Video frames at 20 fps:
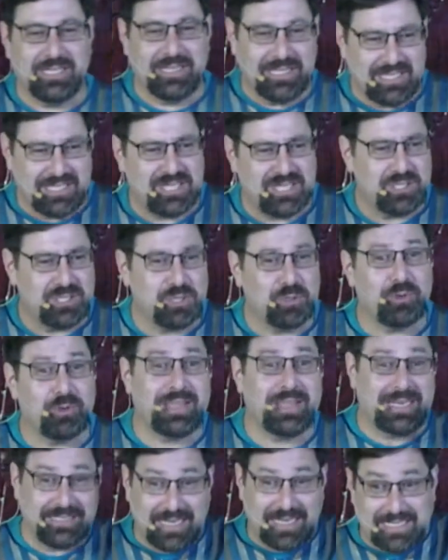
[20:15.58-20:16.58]
listen to her,
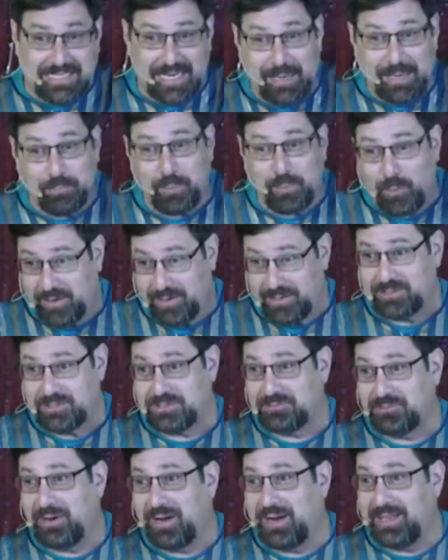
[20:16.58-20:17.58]
that's like 10 points,
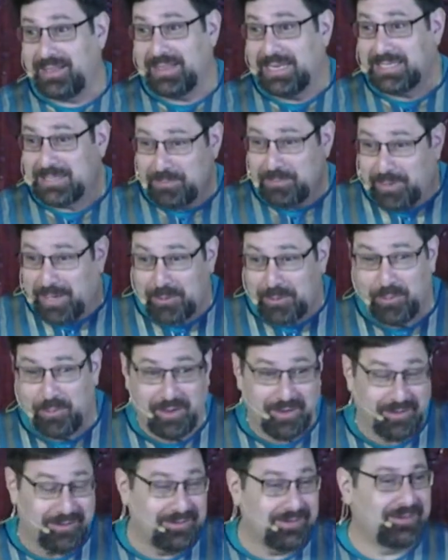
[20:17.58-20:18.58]
right? That's a big one,
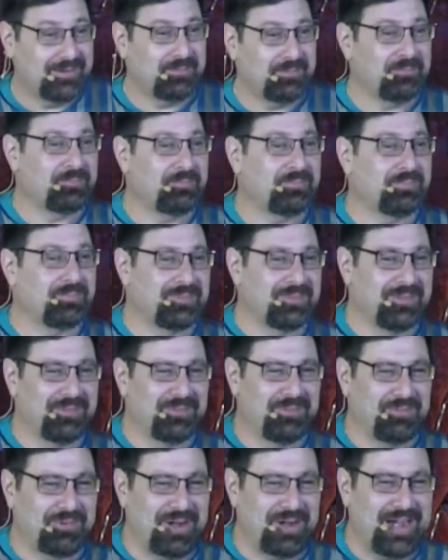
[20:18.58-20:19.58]

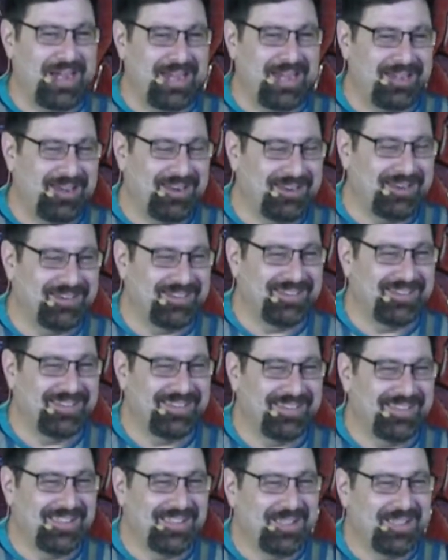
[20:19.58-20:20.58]
right?
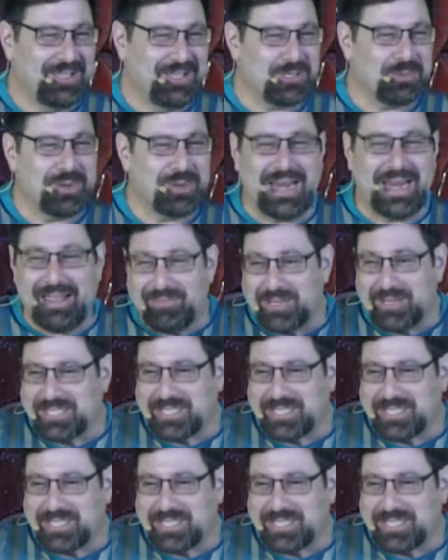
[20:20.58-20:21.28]
So we're going to have this